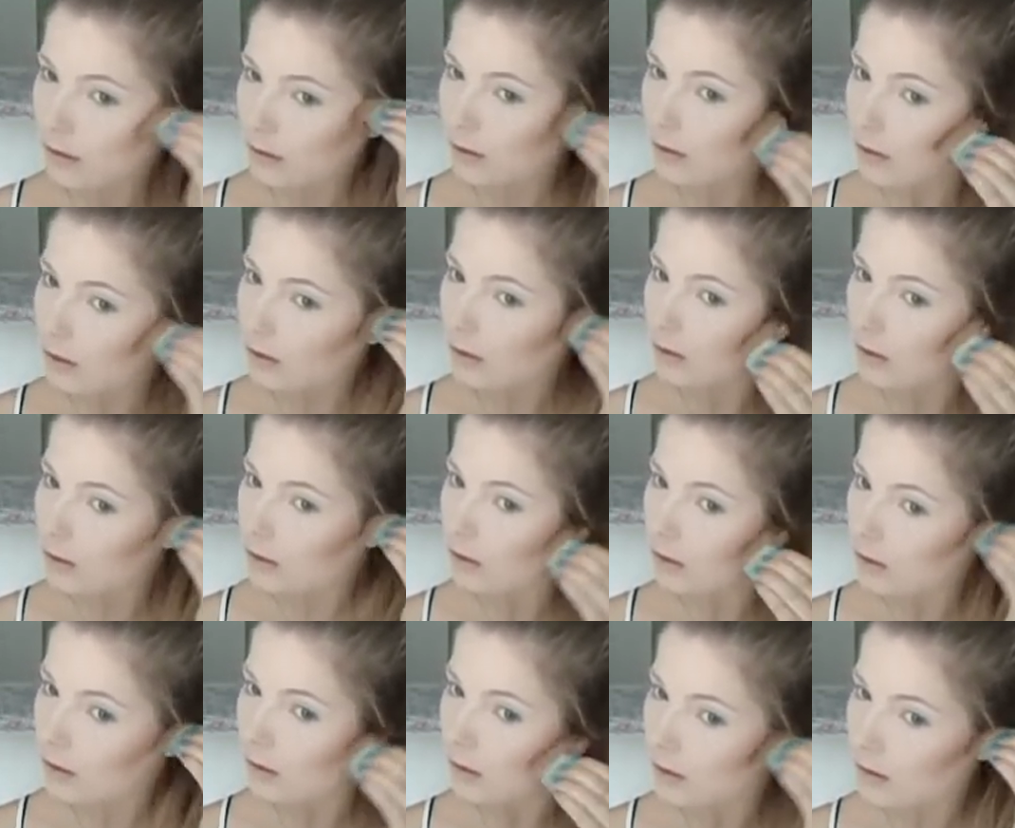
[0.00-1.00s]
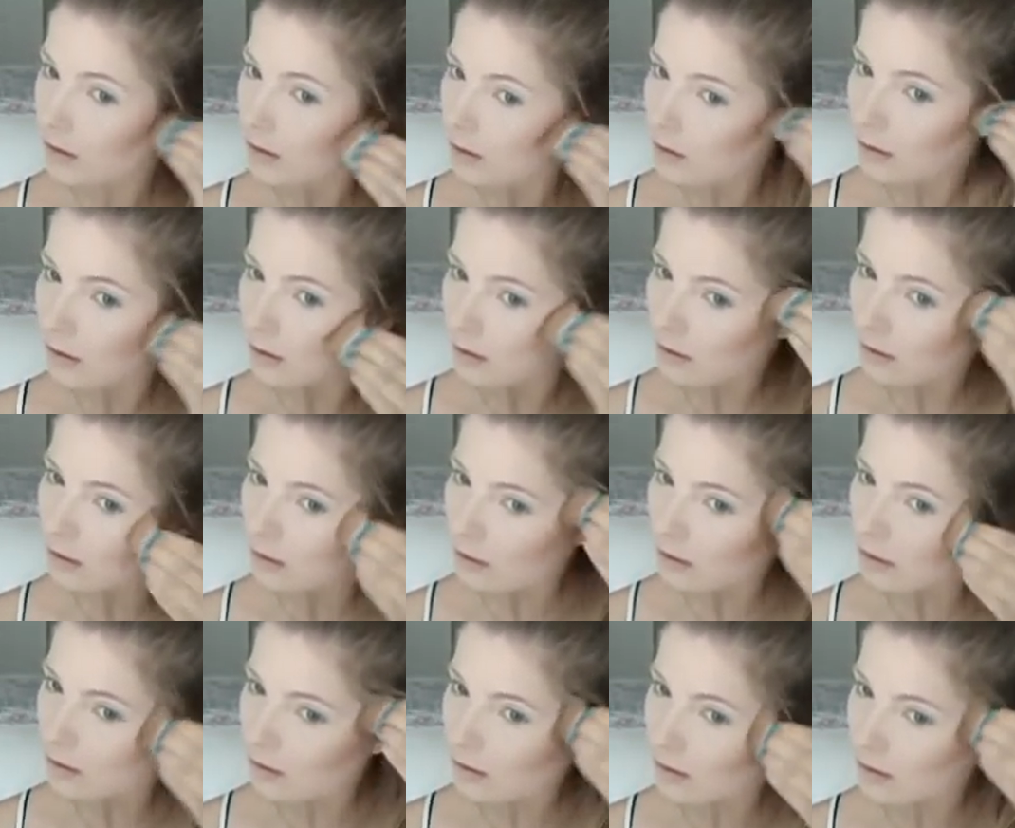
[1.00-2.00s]
as round as it usually
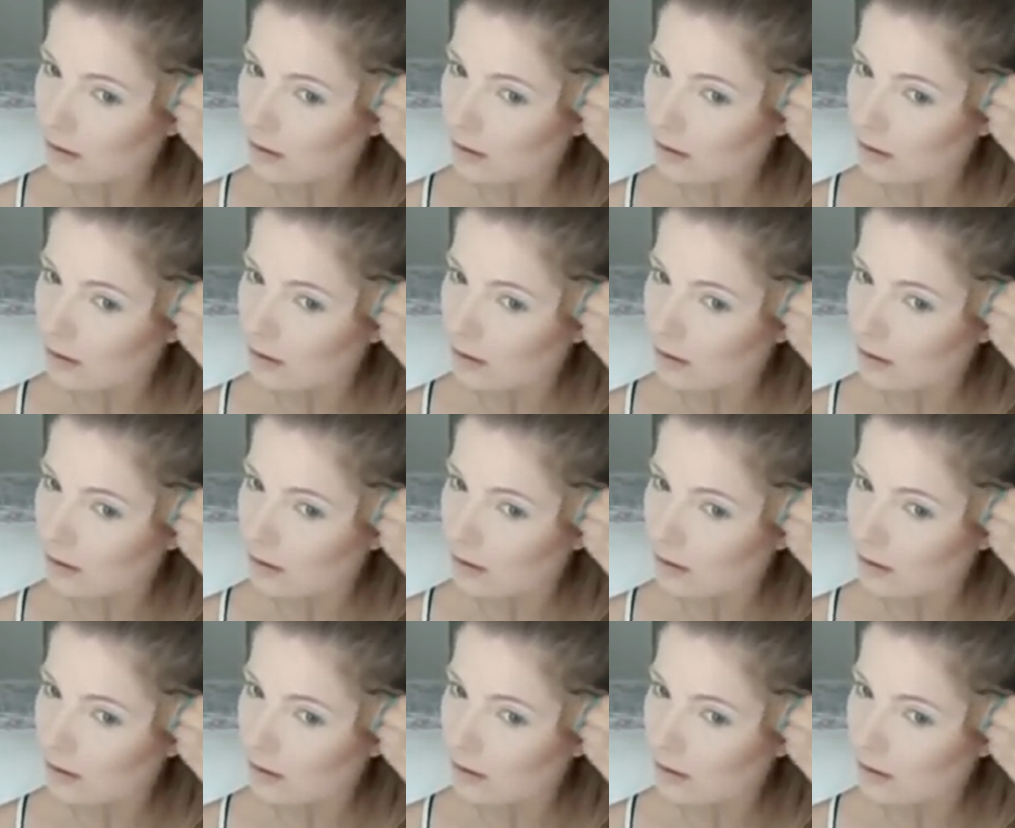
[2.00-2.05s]
does.